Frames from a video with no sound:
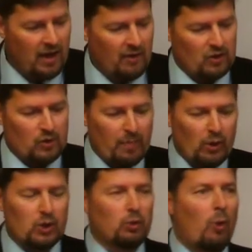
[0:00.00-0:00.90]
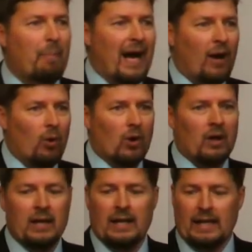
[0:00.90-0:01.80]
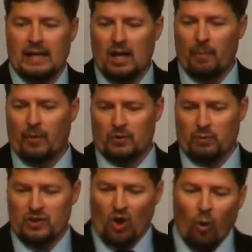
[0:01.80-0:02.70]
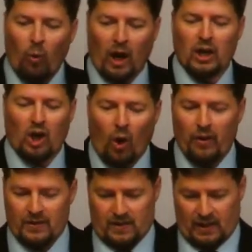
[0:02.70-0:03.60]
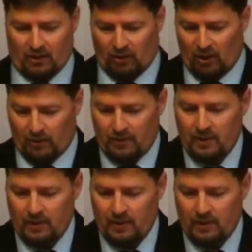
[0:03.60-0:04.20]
There's spiritual power in numbers. We don't want to go this thing alone.